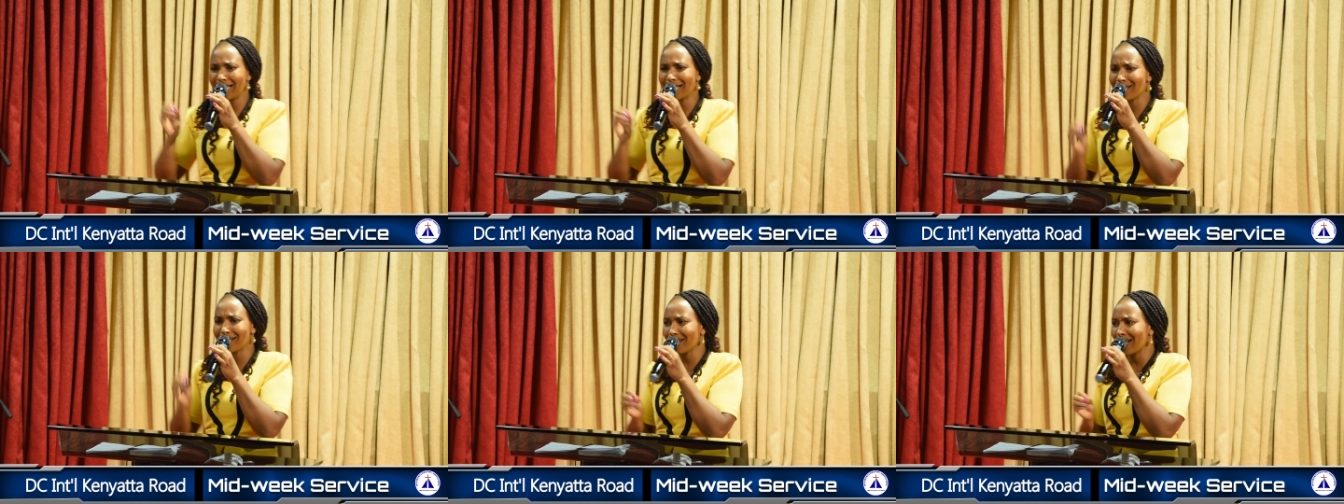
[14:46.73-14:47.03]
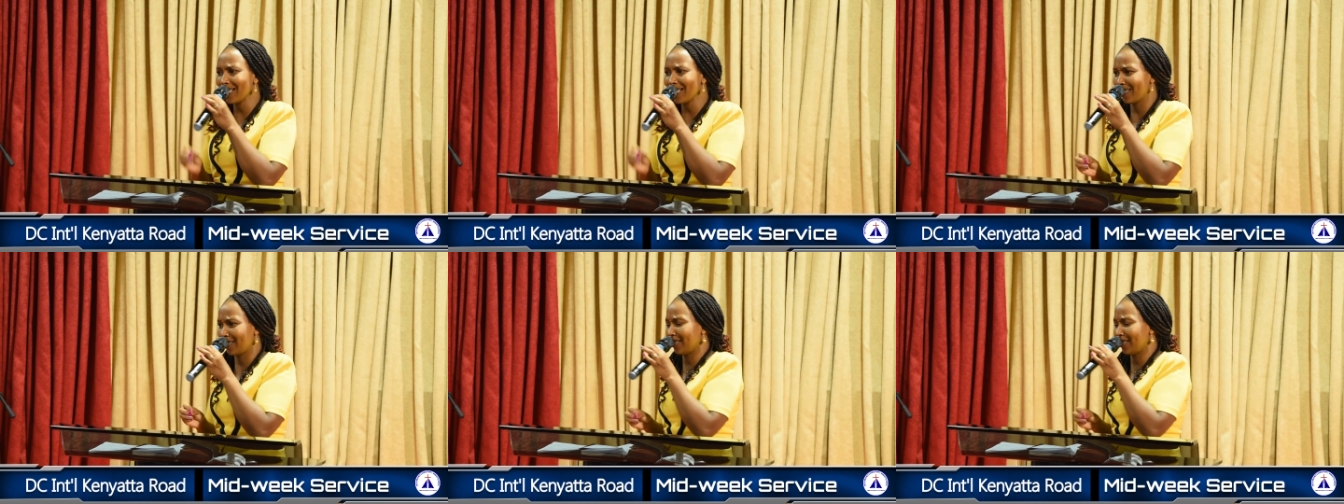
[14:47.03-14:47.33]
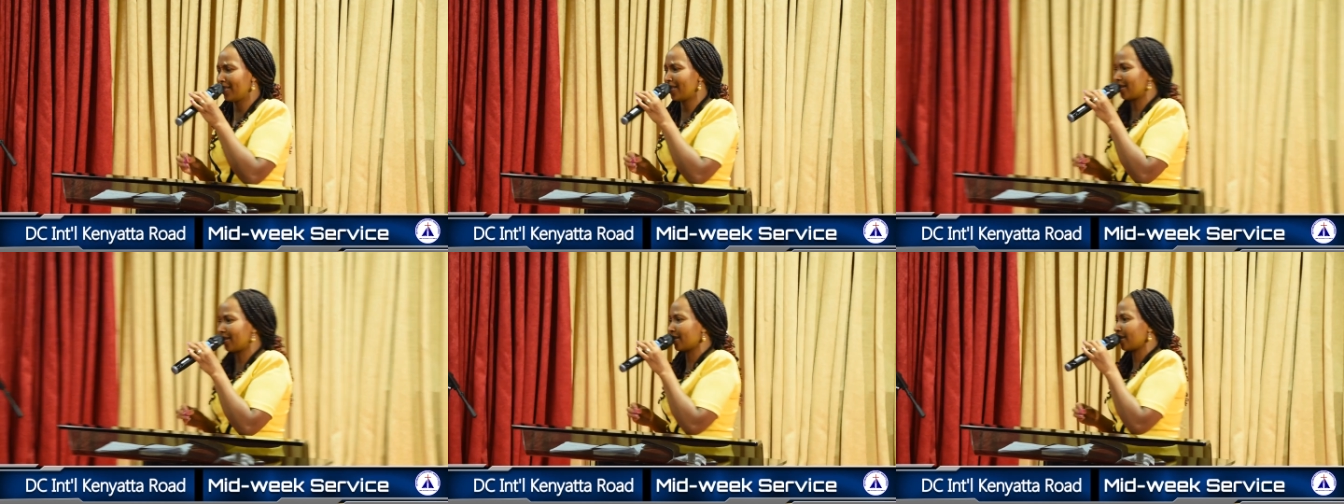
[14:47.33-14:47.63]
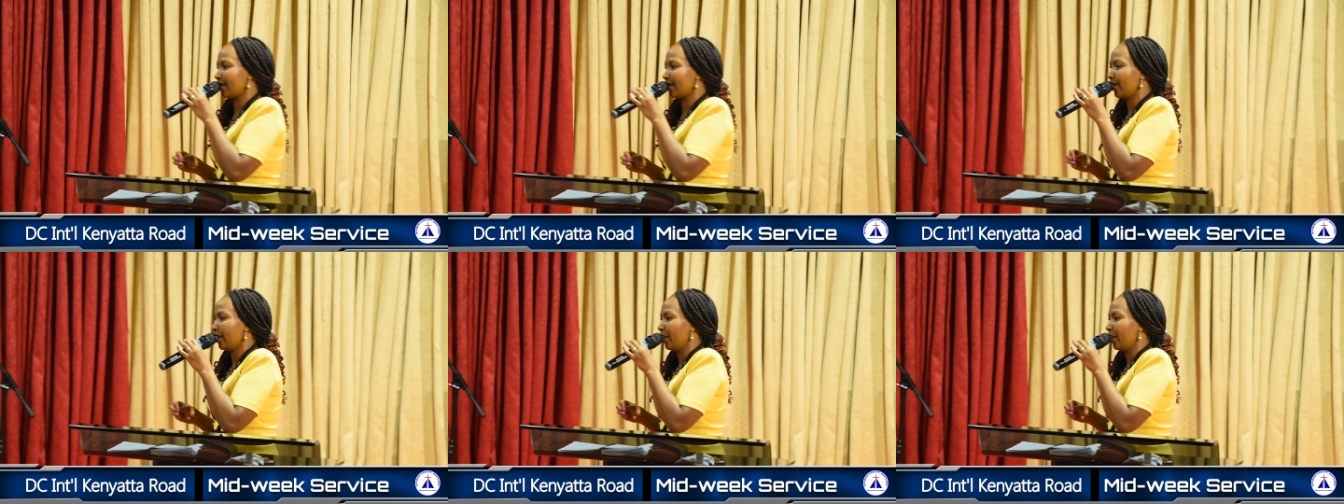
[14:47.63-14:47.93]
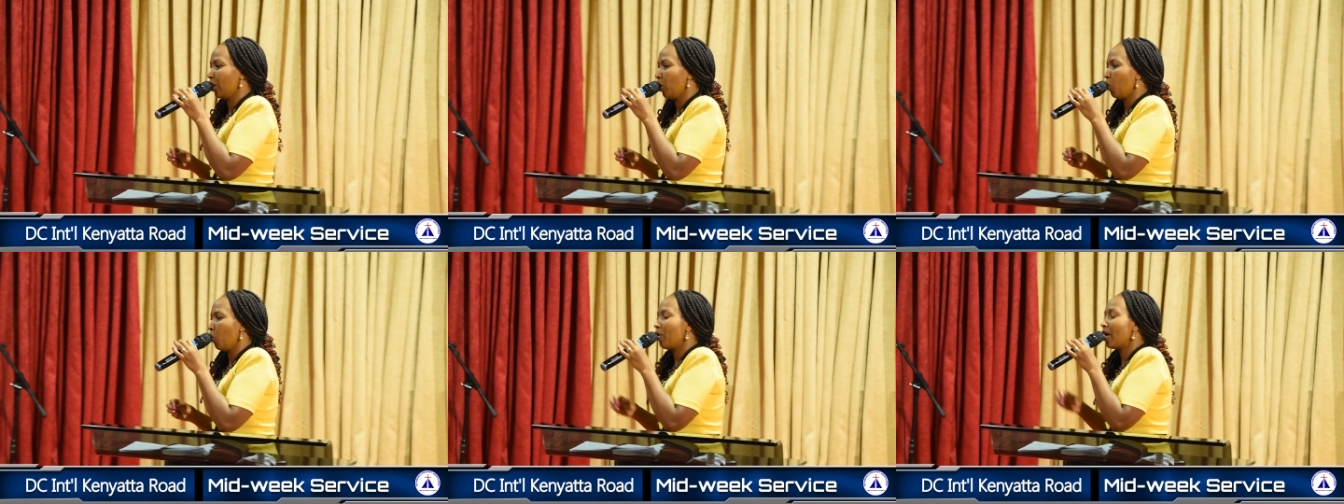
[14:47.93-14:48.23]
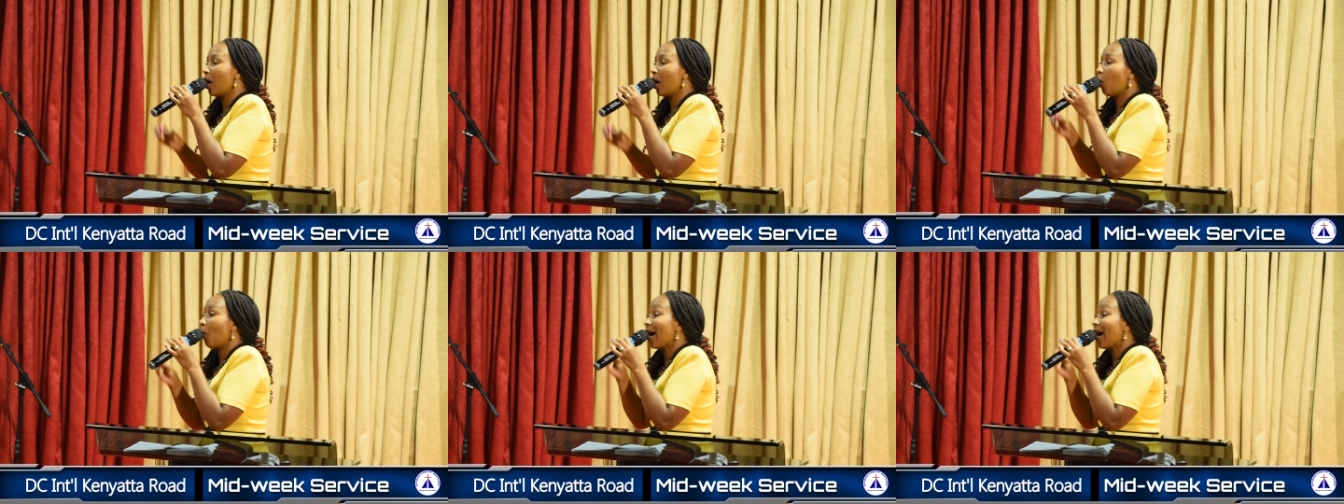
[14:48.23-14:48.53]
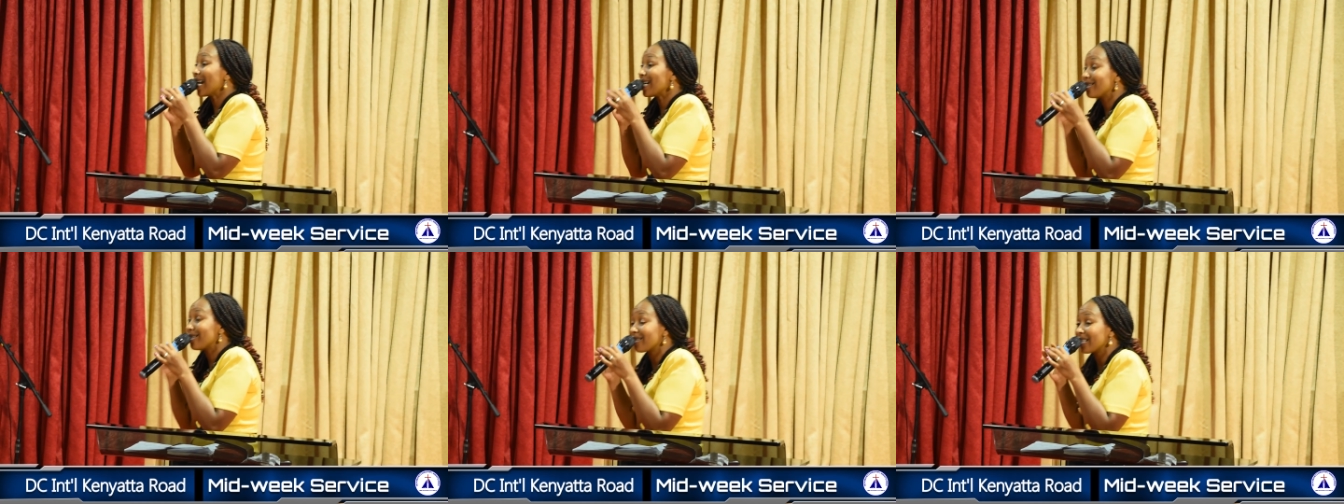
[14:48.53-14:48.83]
crisis. We are
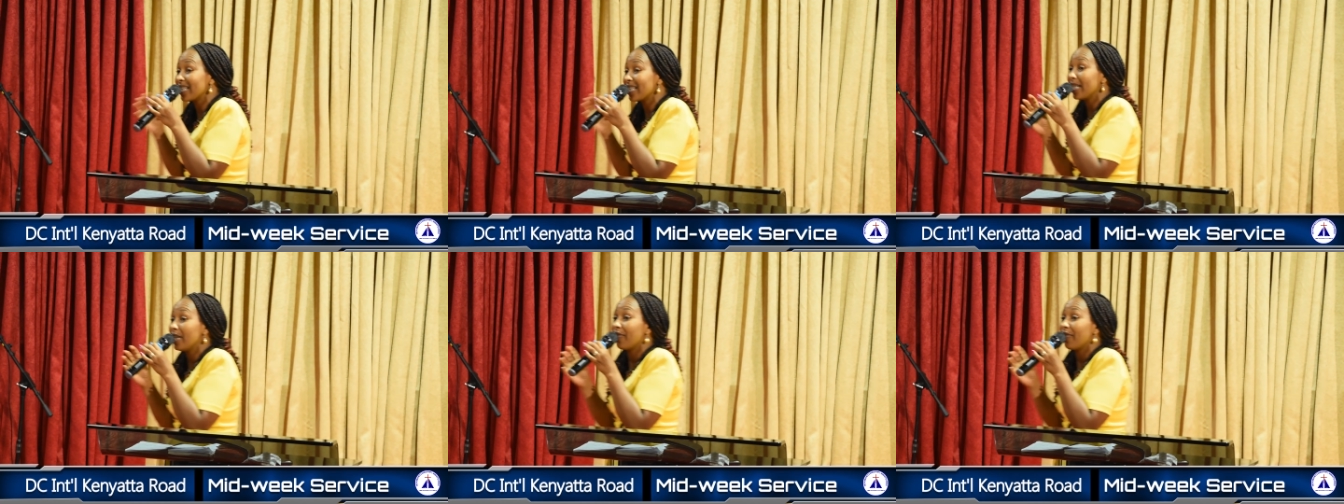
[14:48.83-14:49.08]
wondering